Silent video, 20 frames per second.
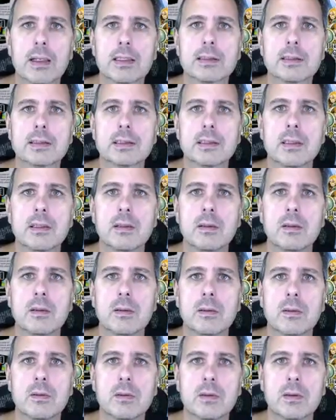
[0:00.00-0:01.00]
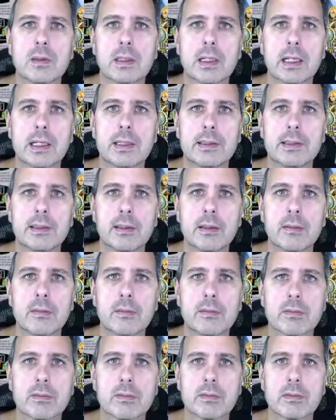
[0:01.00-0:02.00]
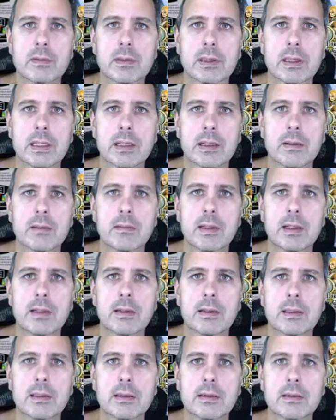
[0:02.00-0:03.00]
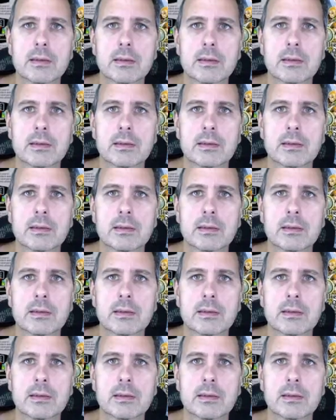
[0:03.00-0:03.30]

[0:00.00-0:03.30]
So did I go down there?